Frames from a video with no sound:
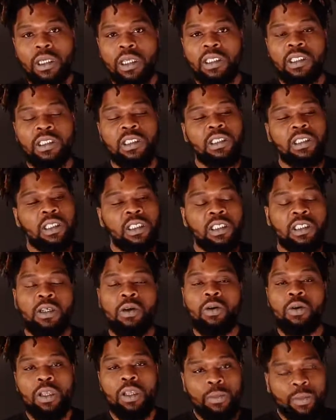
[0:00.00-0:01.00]
It's
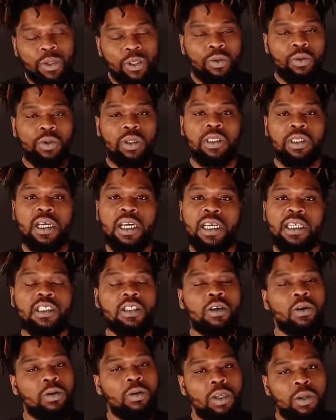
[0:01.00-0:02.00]
gonna get me through the day.
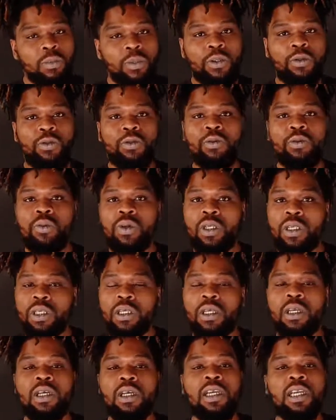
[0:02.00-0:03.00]
It's gonna get me through the
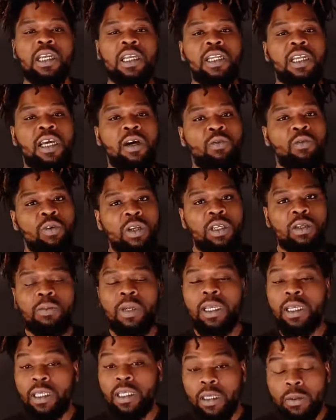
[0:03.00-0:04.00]
week, and that week
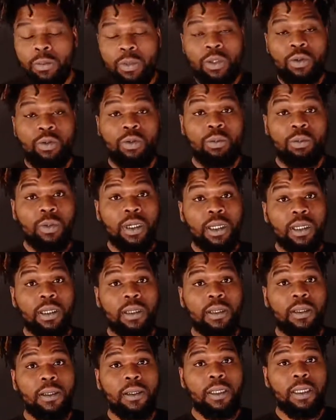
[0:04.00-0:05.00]
may get me through the month.